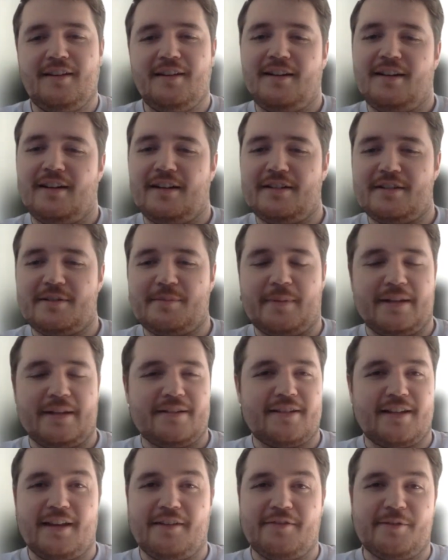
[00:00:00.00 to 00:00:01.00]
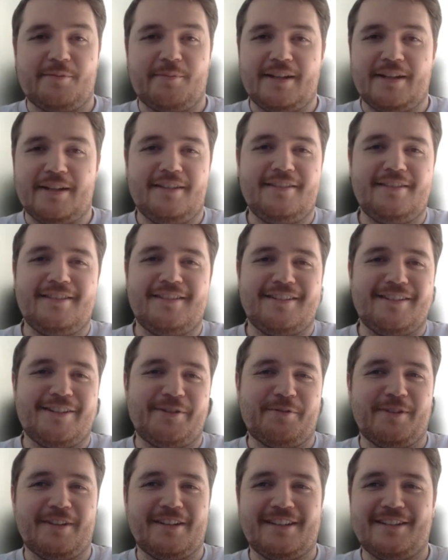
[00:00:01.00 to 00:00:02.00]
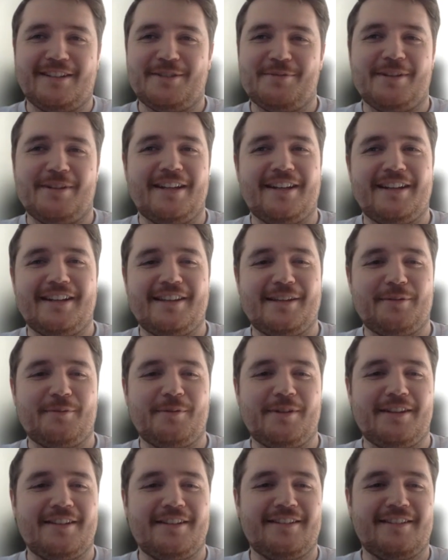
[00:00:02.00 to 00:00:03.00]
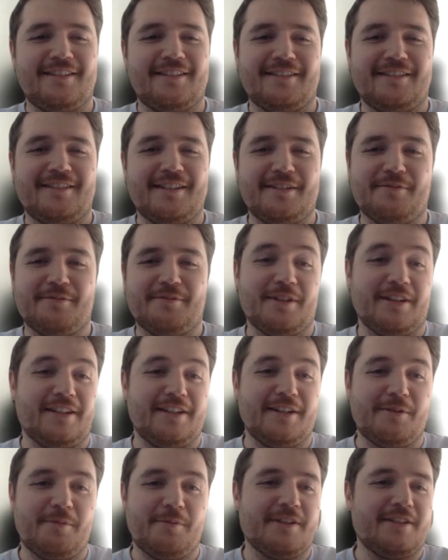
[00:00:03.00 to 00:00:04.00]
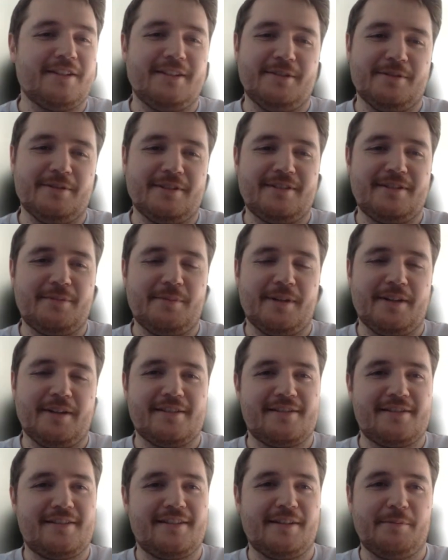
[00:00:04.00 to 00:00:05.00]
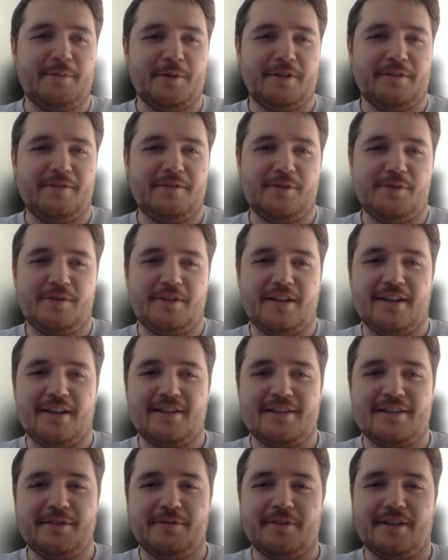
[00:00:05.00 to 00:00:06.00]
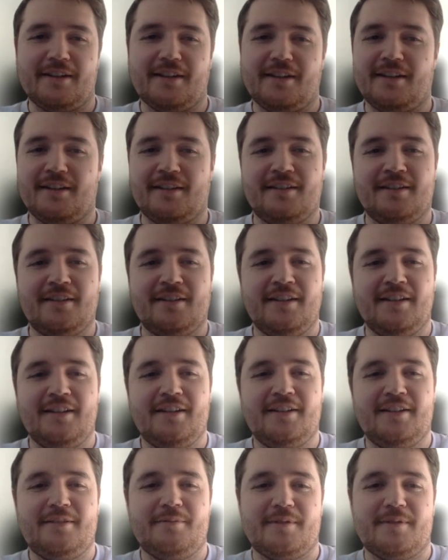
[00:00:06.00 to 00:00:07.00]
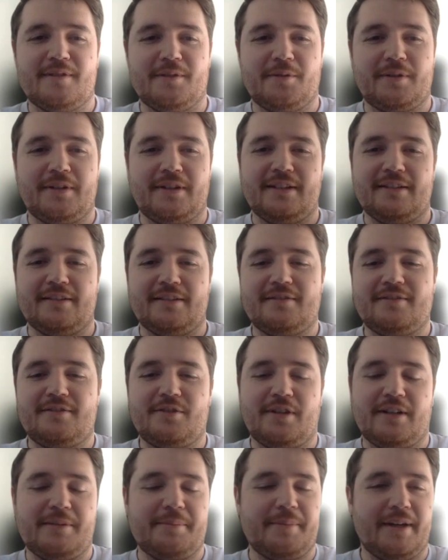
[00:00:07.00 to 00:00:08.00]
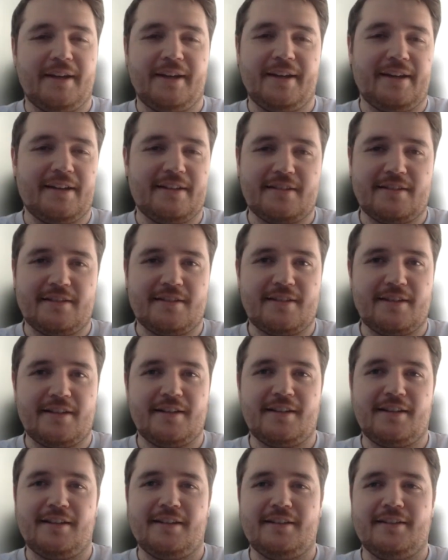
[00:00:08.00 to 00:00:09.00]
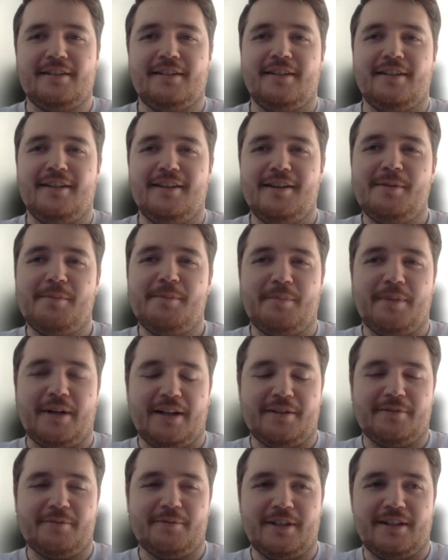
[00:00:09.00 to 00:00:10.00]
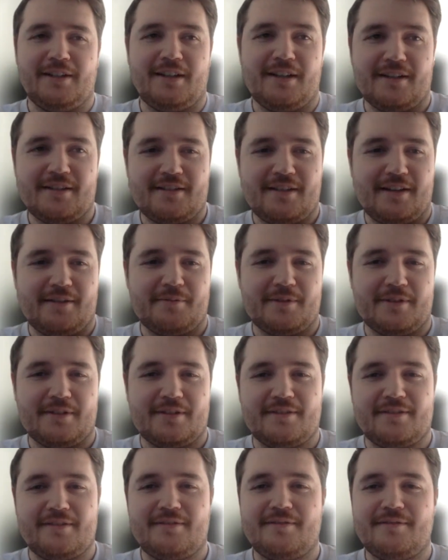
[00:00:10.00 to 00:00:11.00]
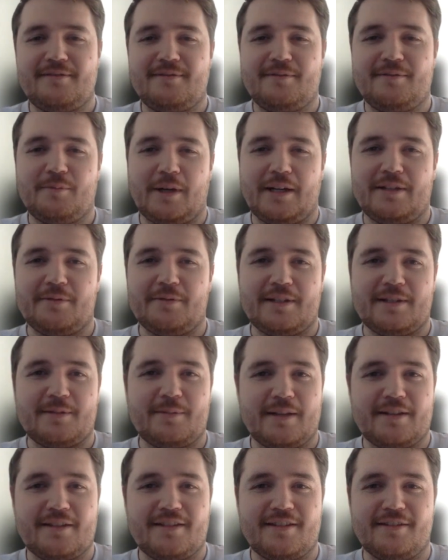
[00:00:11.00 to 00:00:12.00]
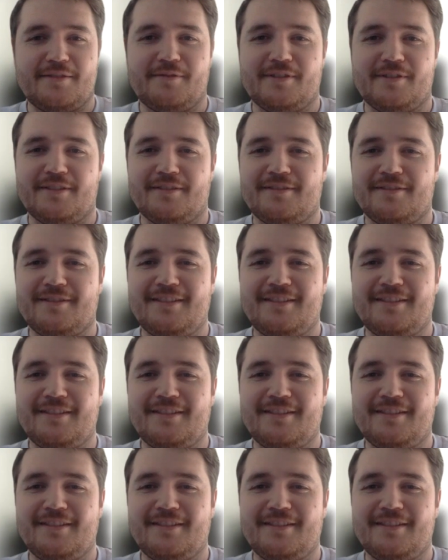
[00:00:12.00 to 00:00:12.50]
I'd just been saving money and not really doing anything with it, and didn't really know what to do with it, to be honest. I bought a few shares here and there. Was looking at trying to buy a house in Sydney, but realised that was way too expensive and